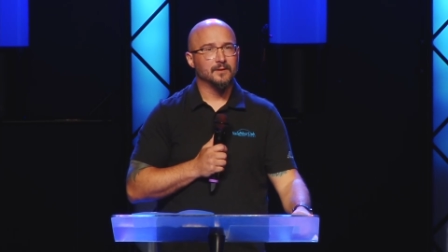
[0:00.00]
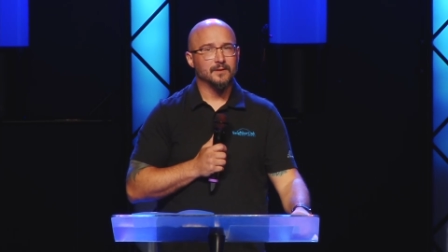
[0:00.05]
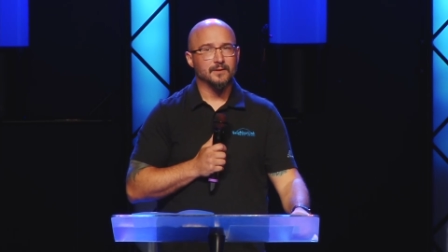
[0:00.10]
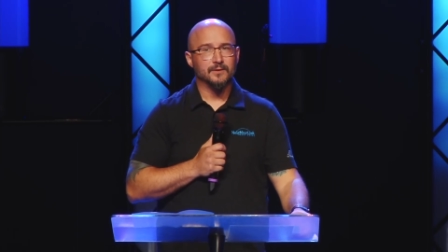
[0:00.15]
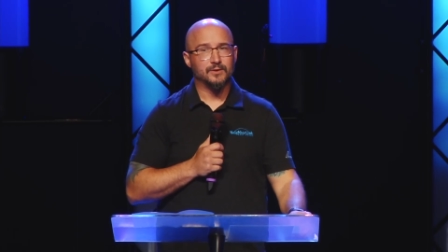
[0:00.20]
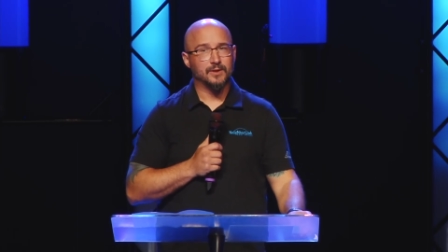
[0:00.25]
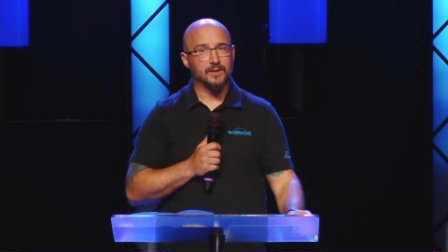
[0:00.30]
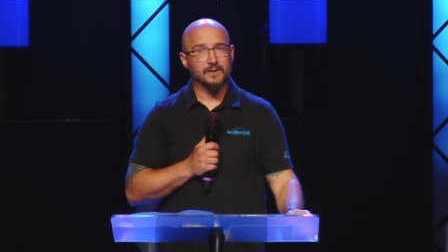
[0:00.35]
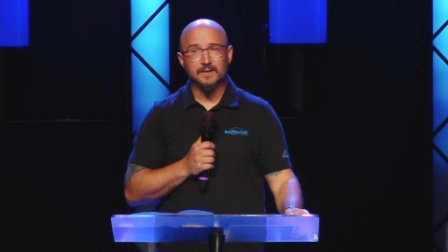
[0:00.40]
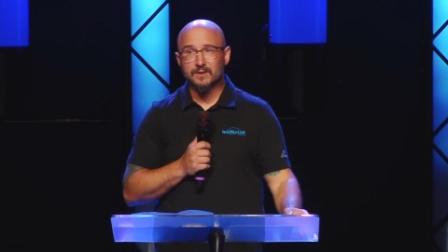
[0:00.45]

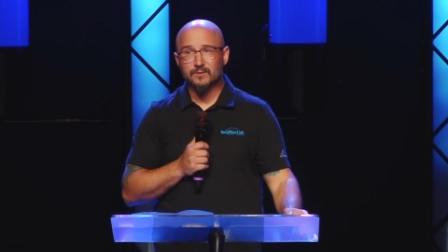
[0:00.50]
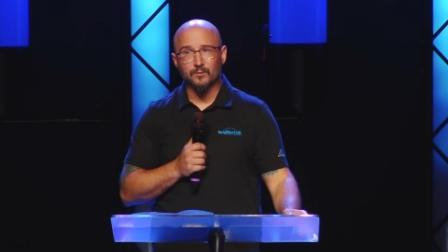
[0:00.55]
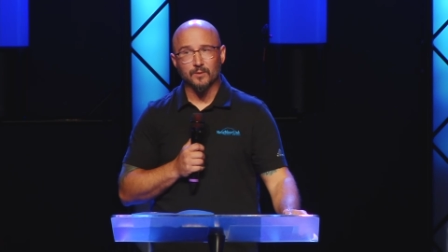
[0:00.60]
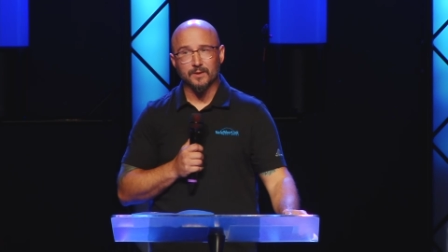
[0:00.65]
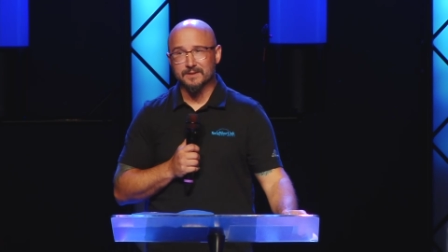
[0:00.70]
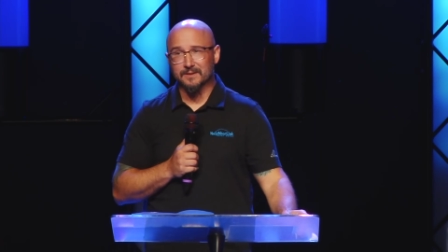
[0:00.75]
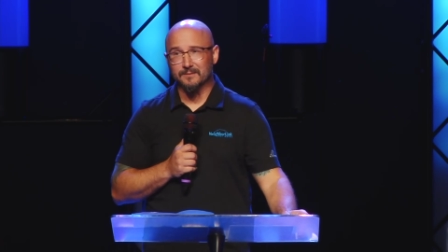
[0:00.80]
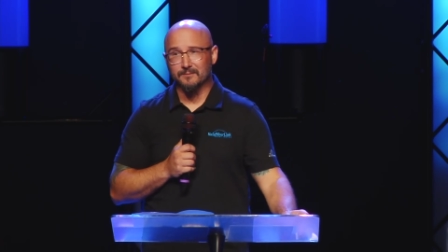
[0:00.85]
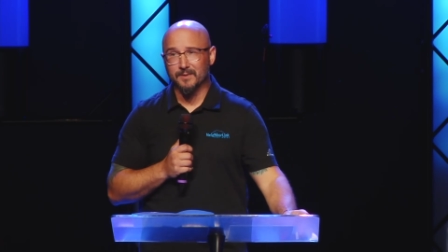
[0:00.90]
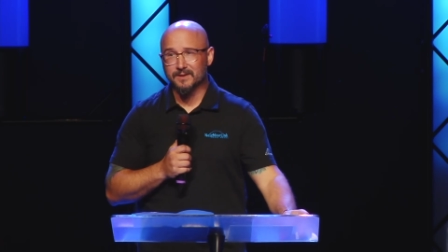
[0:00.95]
Jesus
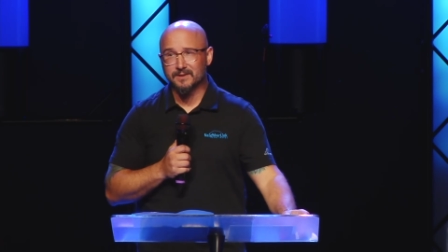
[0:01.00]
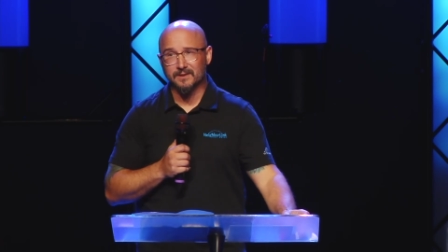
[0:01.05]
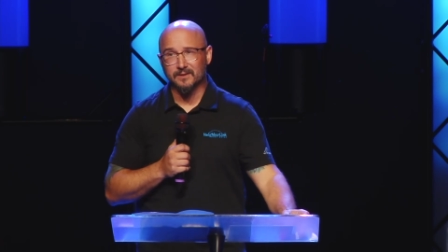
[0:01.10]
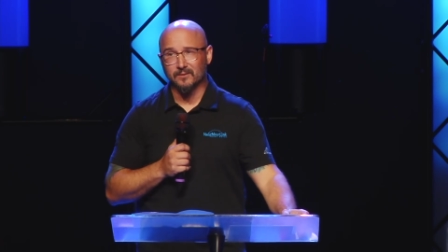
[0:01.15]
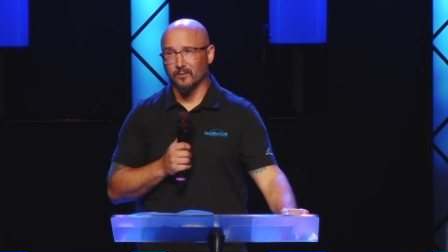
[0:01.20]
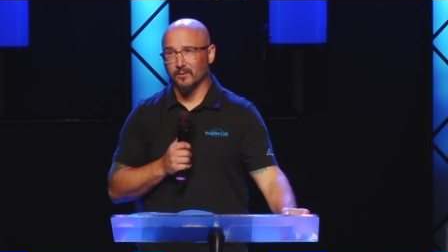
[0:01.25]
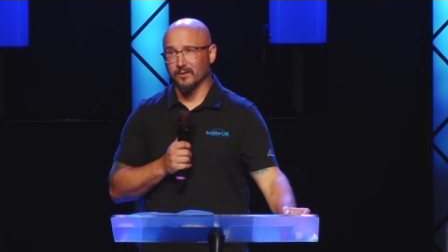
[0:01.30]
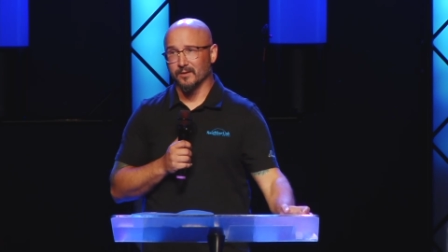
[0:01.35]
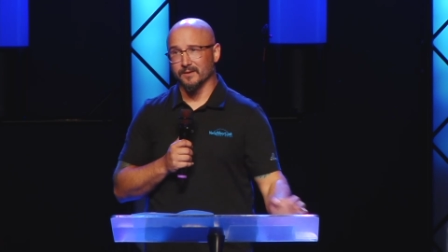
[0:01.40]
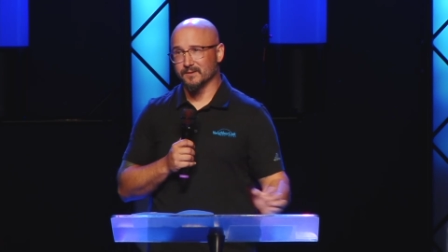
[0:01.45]
wasn't
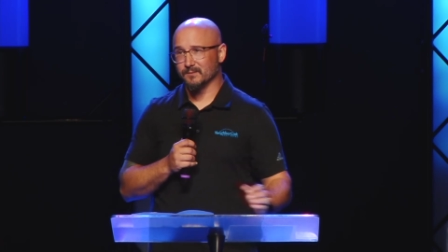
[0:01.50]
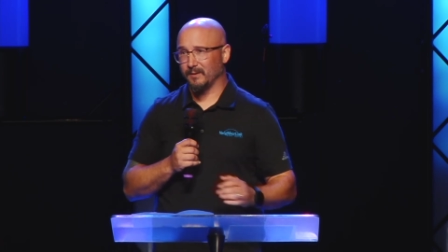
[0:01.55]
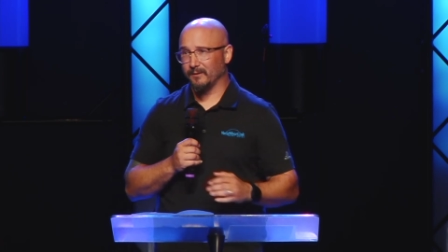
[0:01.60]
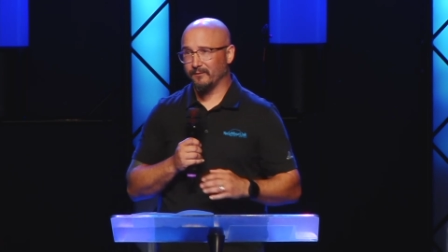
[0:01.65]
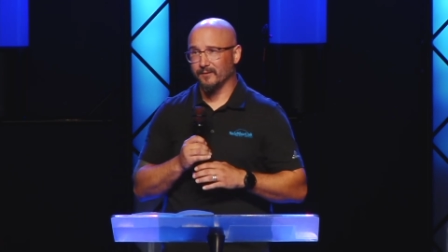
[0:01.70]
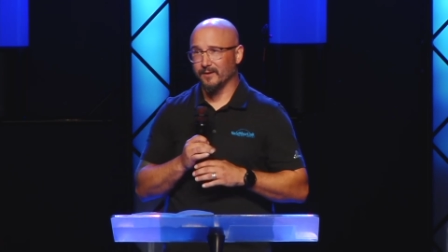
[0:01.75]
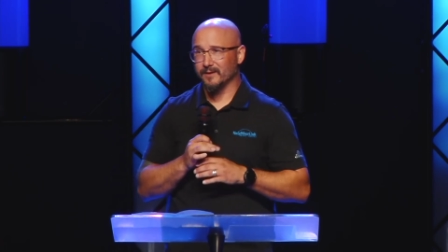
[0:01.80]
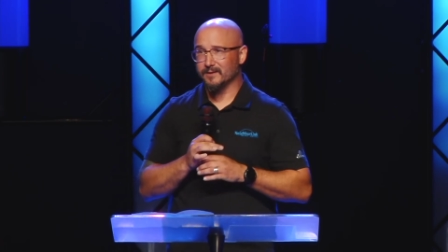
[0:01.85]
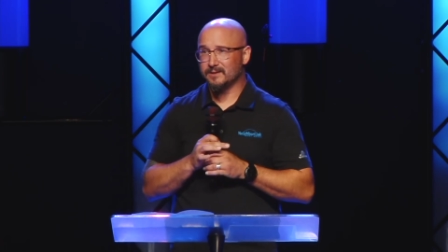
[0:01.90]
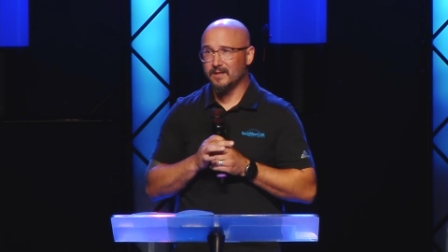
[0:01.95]
mincing words, my
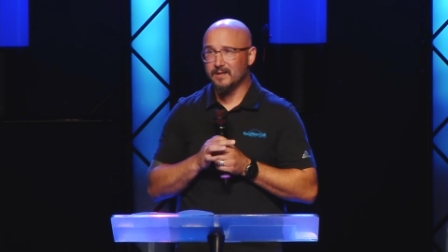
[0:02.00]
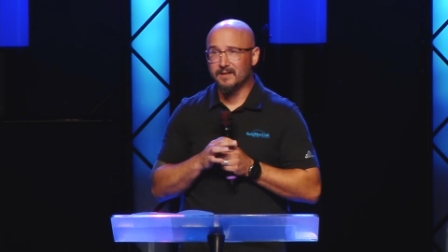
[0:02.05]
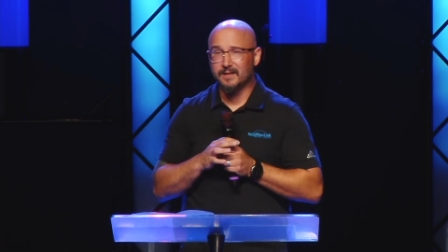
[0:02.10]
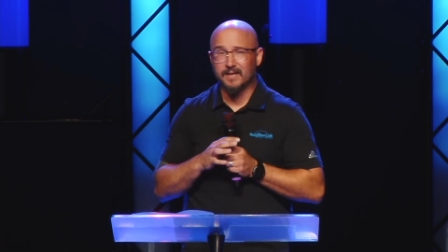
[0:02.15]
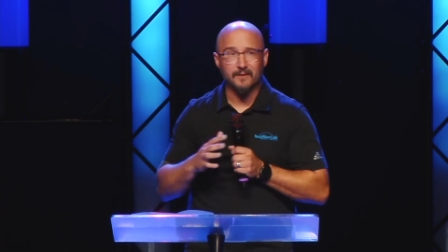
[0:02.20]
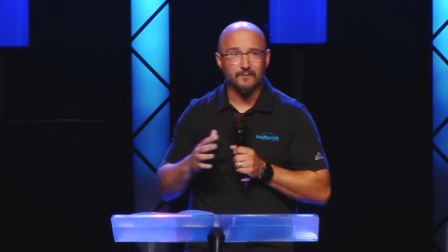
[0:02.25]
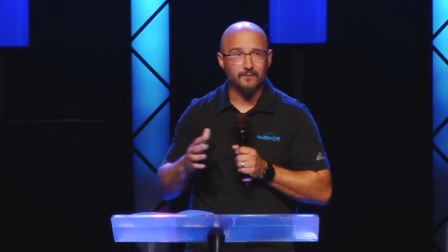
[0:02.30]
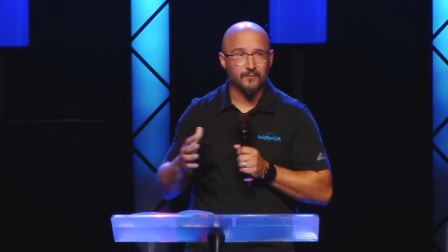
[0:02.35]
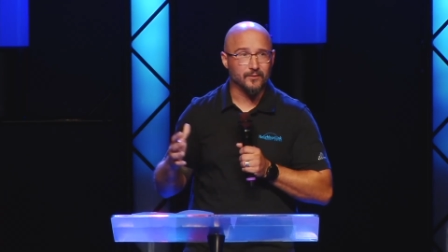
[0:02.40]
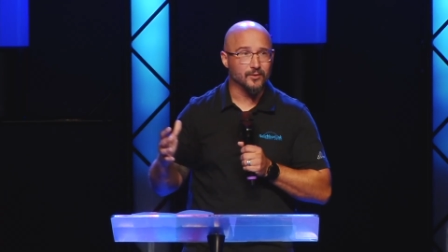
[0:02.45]
friends. He
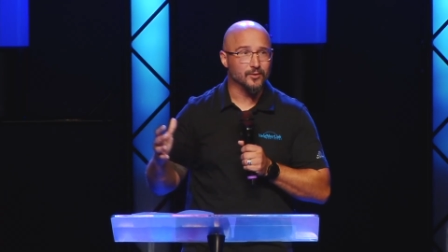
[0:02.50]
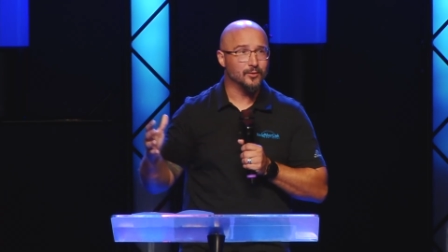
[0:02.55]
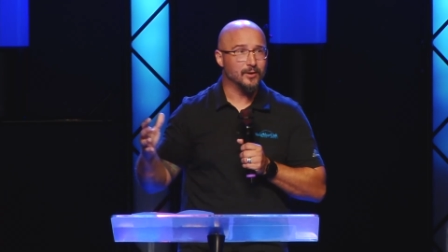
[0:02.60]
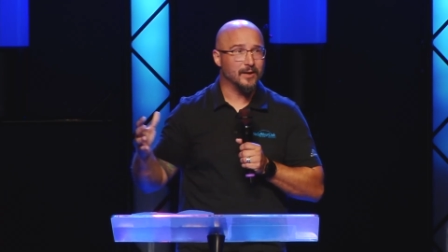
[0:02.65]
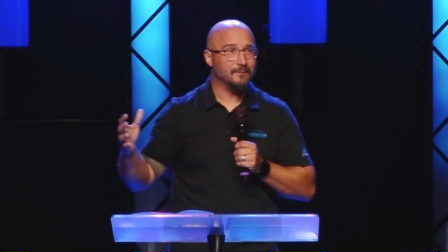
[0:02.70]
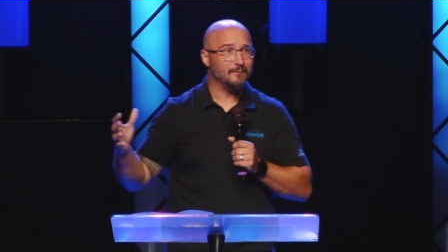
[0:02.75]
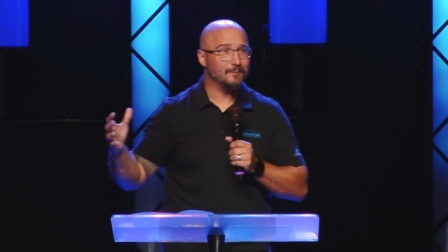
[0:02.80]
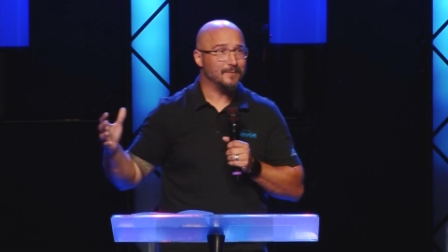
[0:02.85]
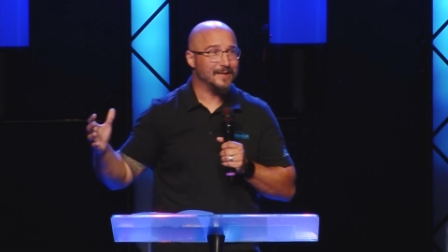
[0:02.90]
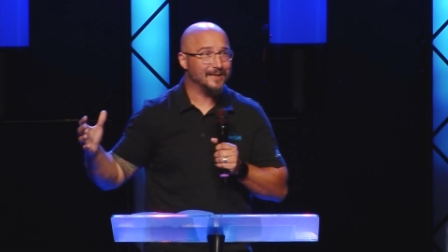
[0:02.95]
gave you
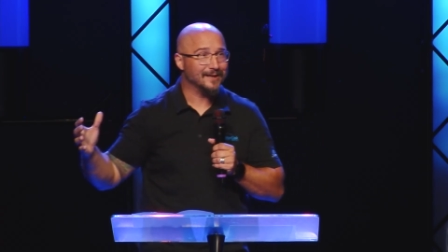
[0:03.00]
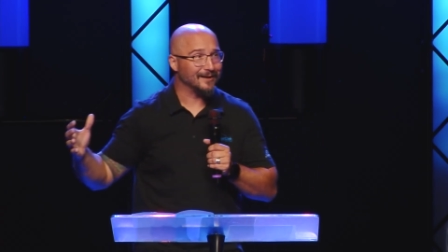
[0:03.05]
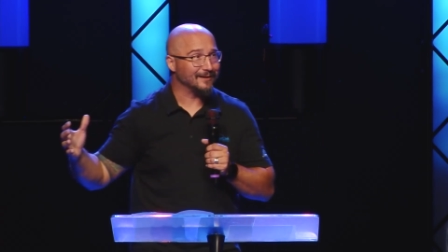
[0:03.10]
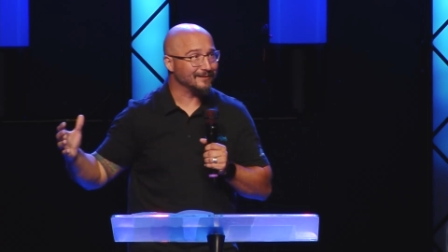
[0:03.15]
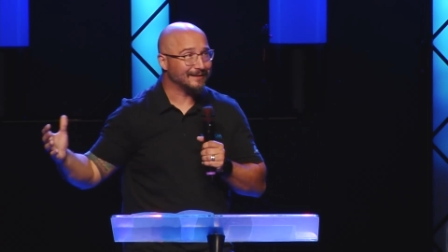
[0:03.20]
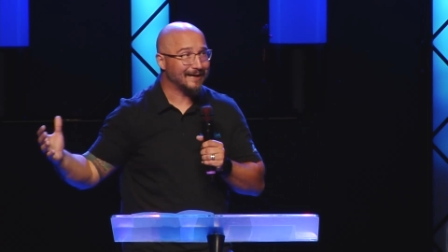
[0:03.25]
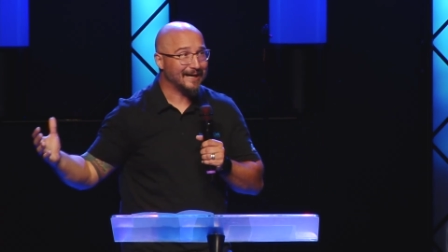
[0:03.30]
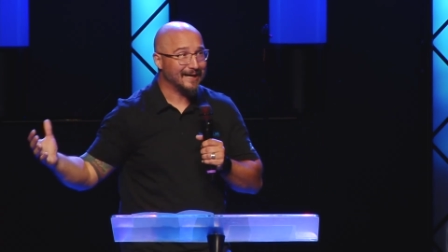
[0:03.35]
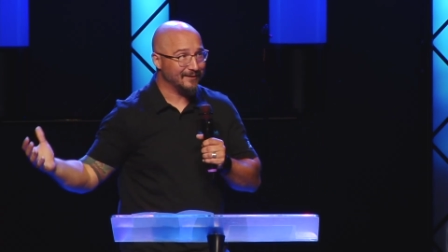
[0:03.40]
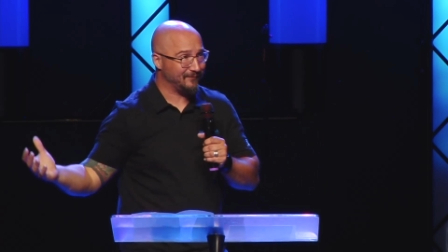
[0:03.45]
and me a
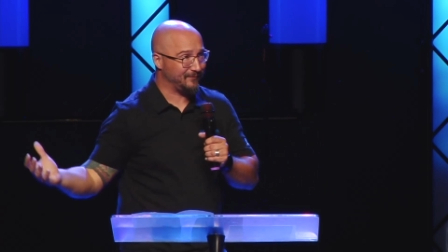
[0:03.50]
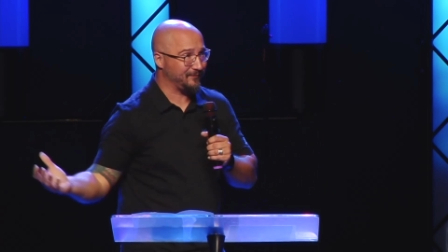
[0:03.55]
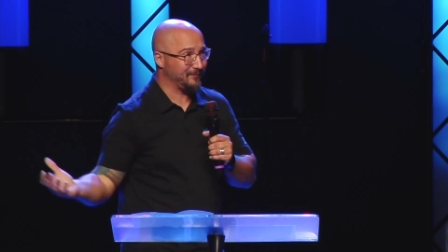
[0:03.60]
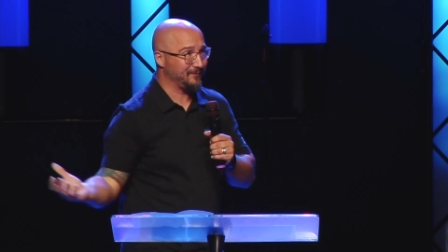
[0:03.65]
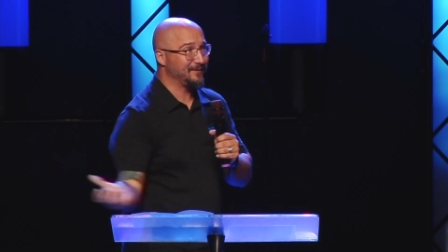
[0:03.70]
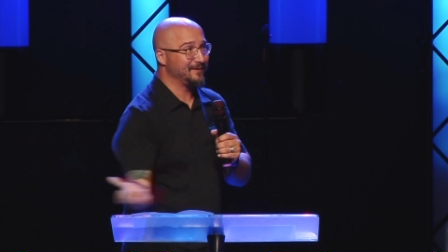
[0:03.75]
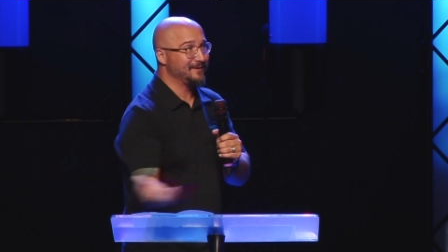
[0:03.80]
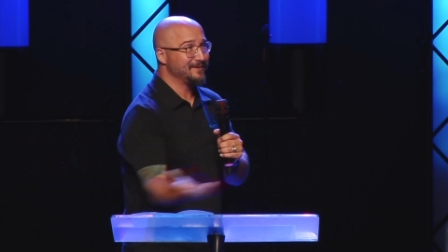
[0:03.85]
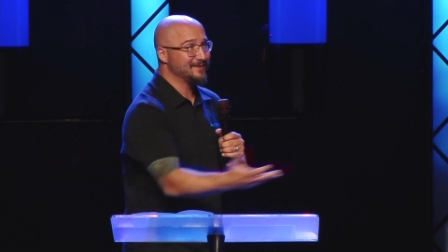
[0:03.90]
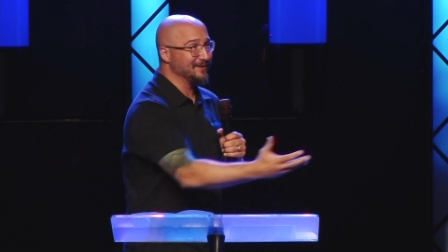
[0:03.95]
life
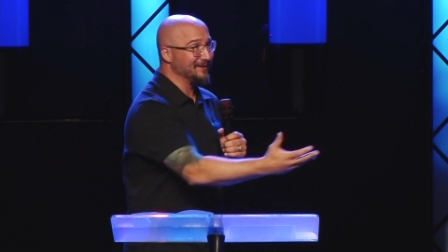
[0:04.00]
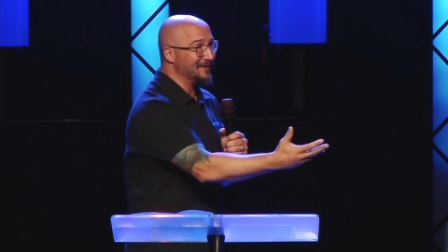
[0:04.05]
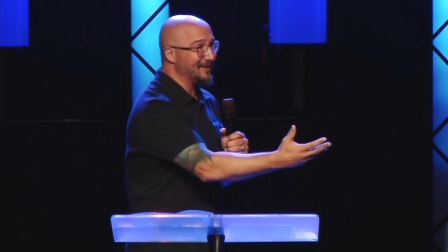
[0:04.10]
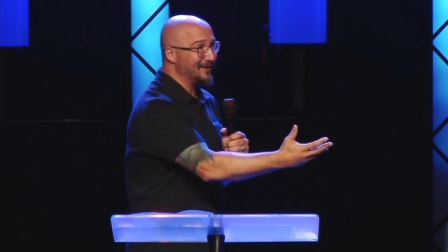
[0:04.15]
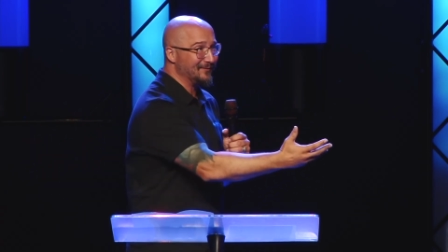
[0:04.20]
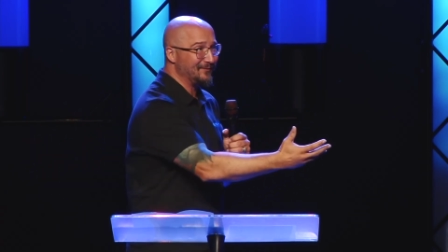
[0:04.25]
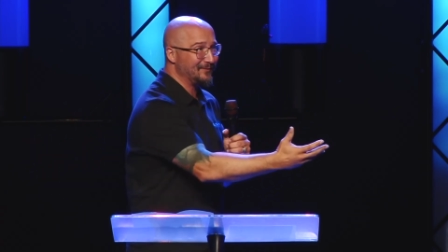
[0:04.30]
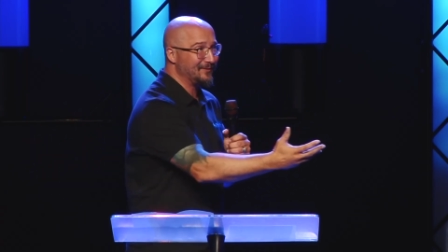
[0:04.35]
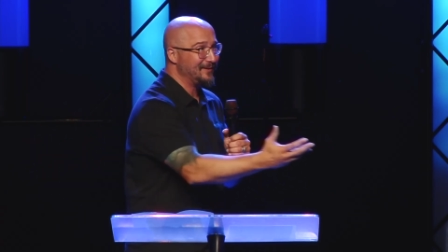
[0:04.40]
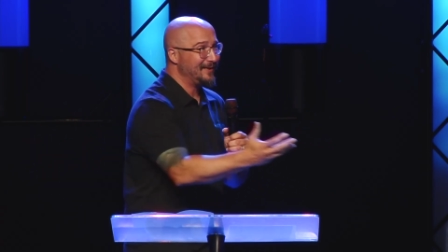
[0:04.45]
to
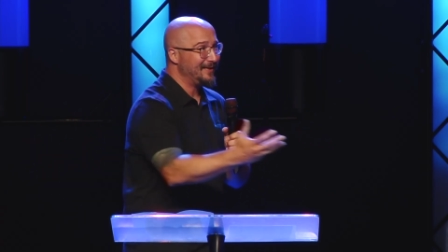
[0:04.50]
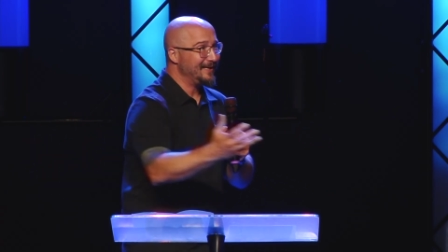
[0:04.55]
live.